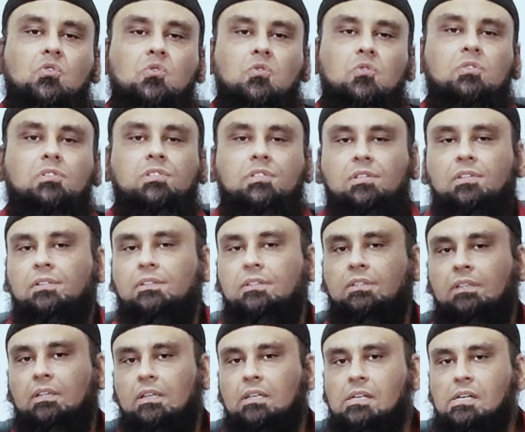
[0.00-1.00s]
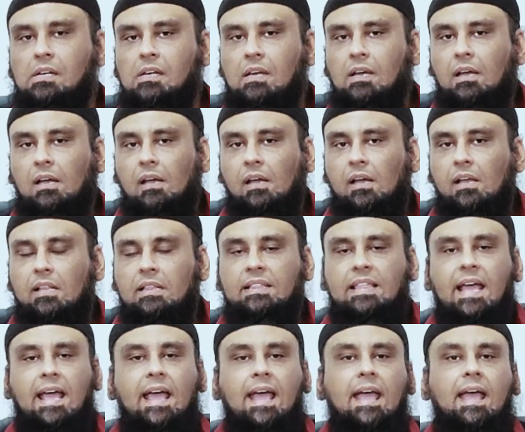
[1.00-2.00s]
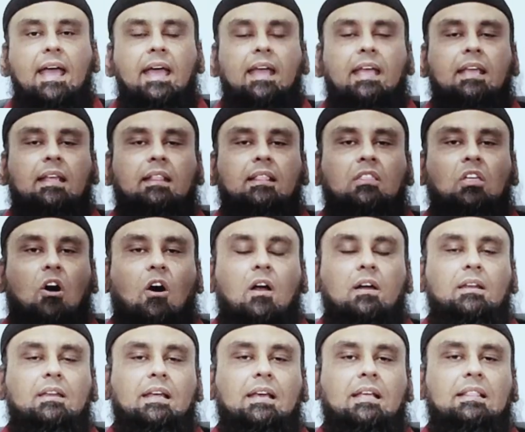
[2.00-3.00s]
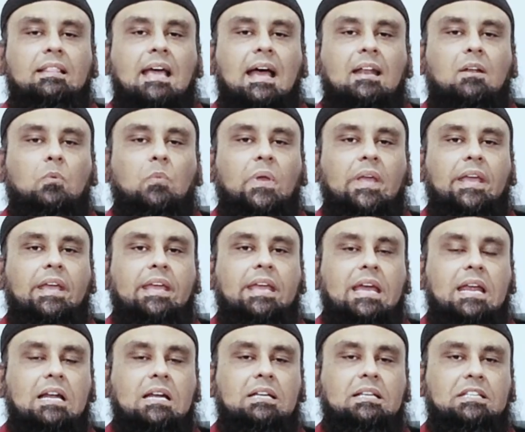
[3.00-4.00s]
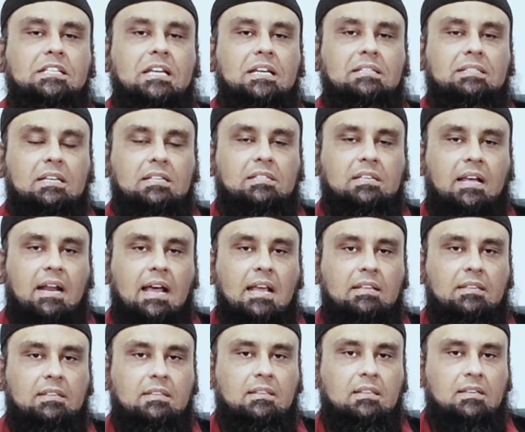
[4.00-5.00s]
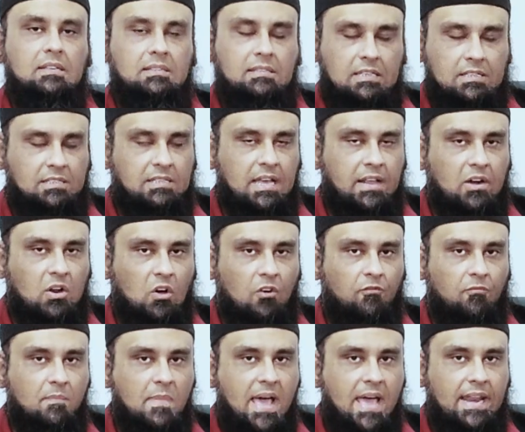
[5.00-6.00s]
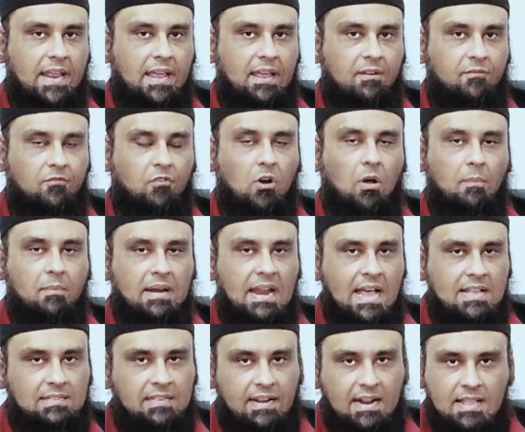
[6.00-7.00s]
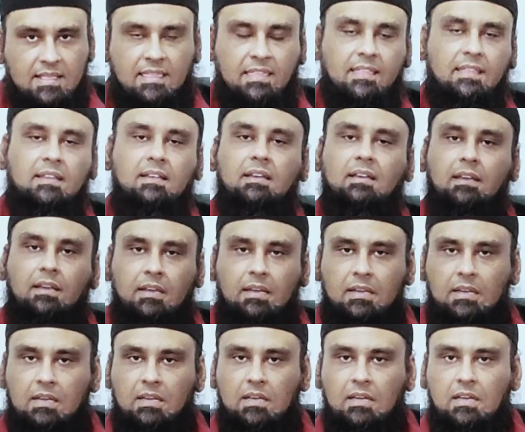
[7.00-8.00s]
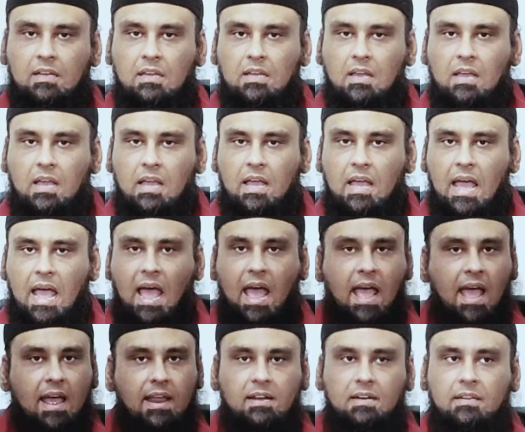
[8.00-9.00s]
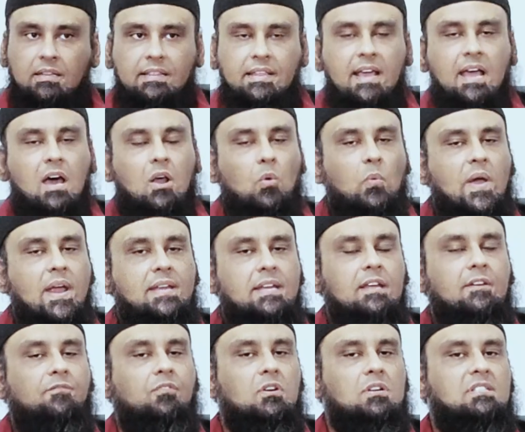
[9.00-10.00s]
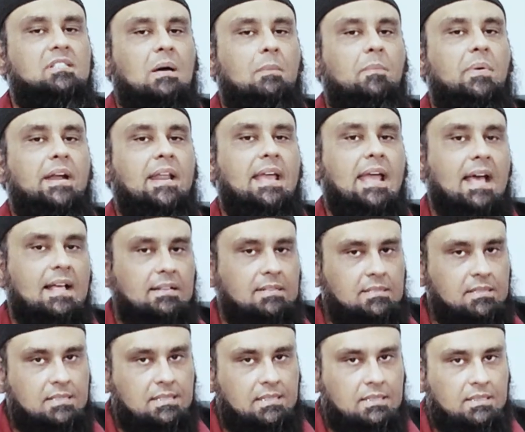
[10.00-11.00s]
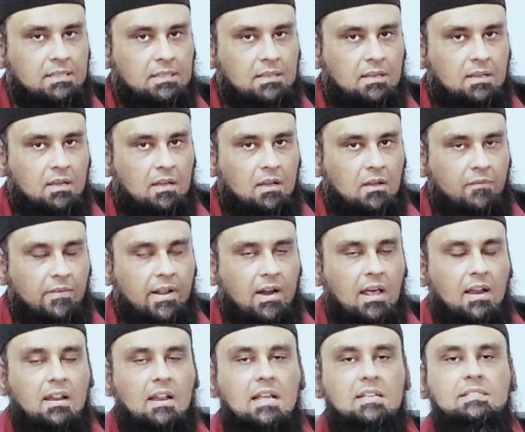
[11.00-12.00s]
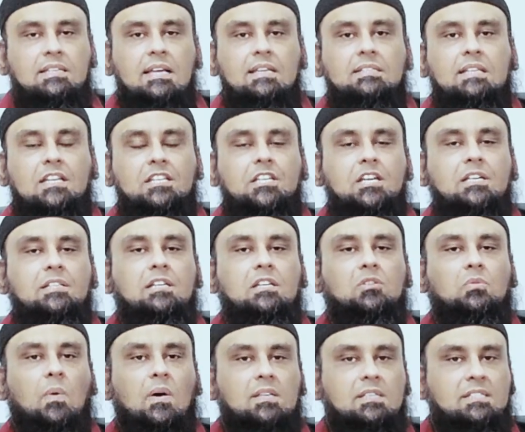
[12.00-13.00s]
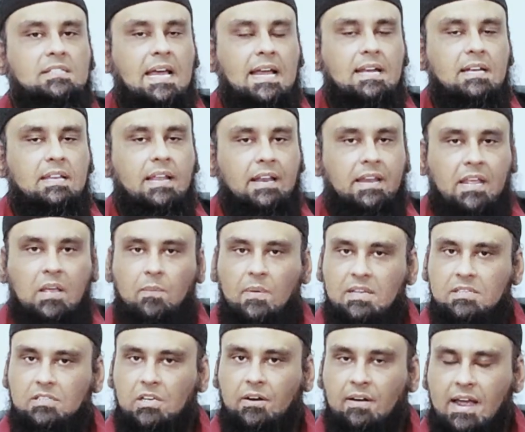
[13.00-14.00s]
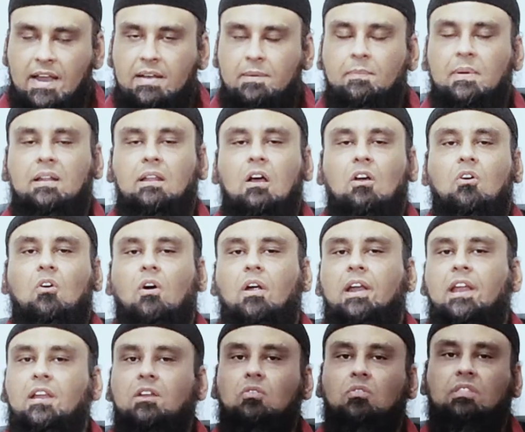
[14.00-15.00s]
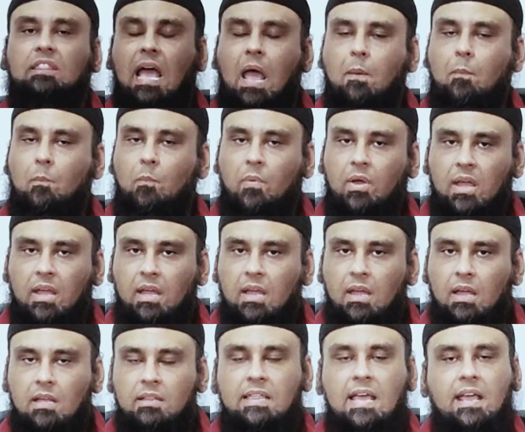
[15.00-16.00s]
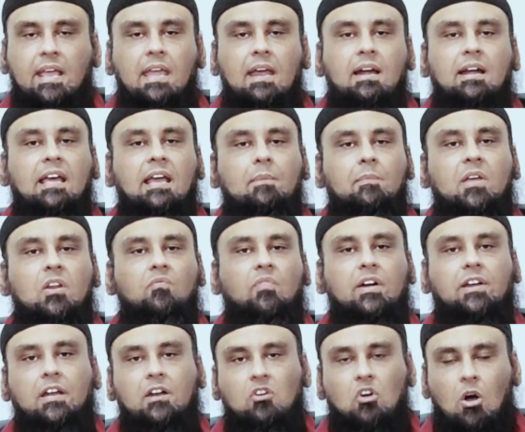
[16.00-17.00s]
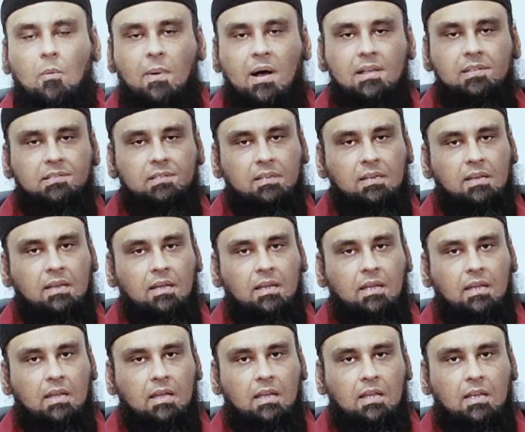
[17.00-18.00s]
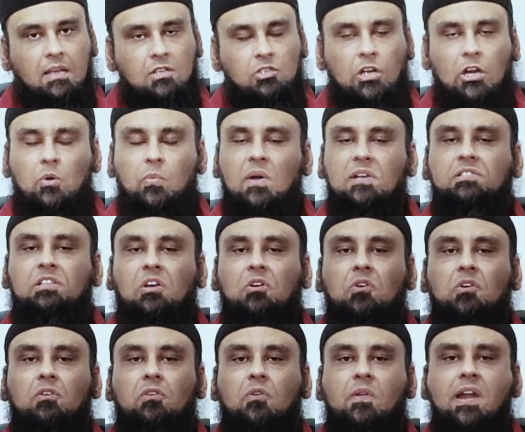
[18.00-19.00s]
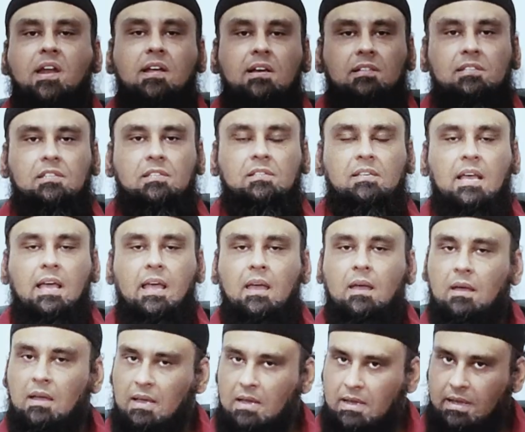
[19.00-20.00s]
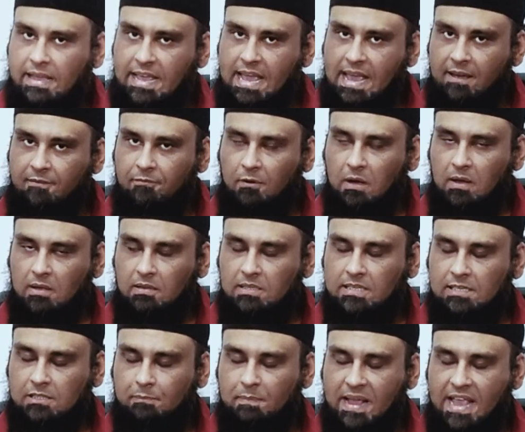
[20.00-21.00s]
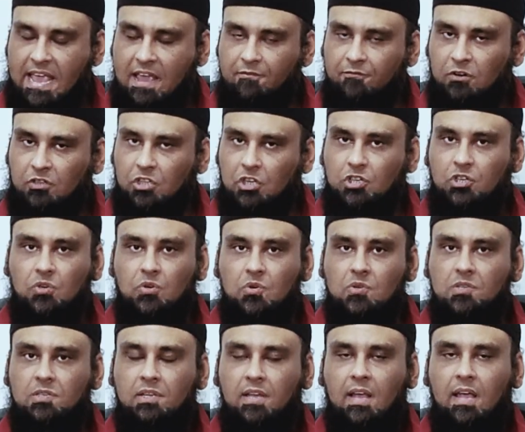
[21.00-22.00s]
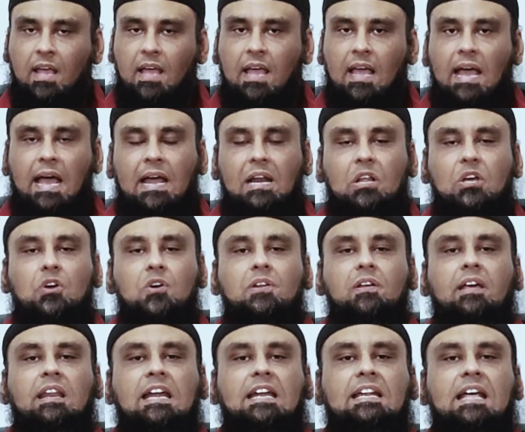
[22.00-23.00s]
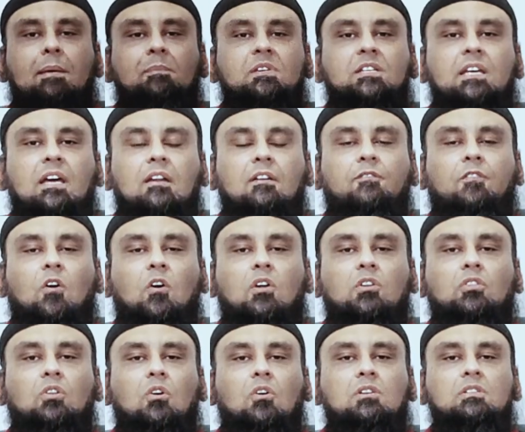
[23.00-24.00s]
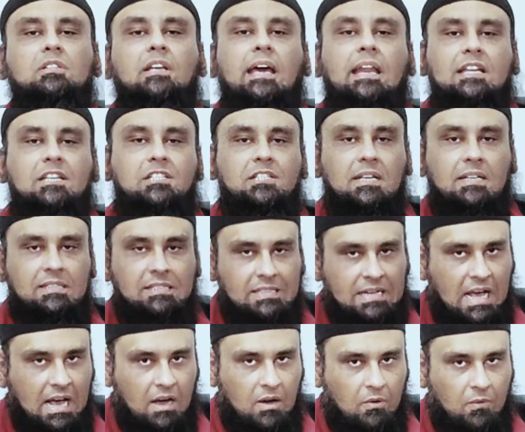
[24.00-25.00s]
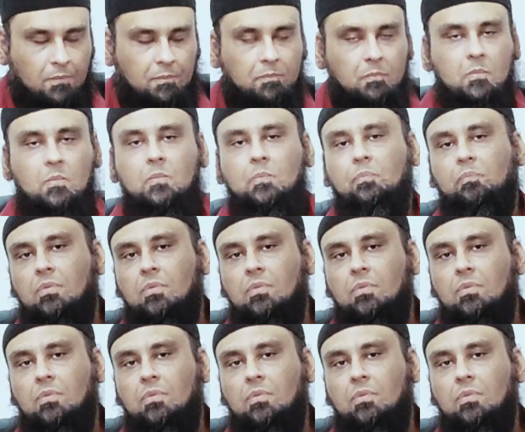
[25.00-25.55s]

Jews, they thought that we killed Jesus Christ, the son of Mary from Nazareth, and they are waiting for somebody else, where Allah says that Jesus was sent and he was the right, but according to them, they killed him, inverted commas. So it was the good riddance this became for the Jews, and good redemption for those Christians now.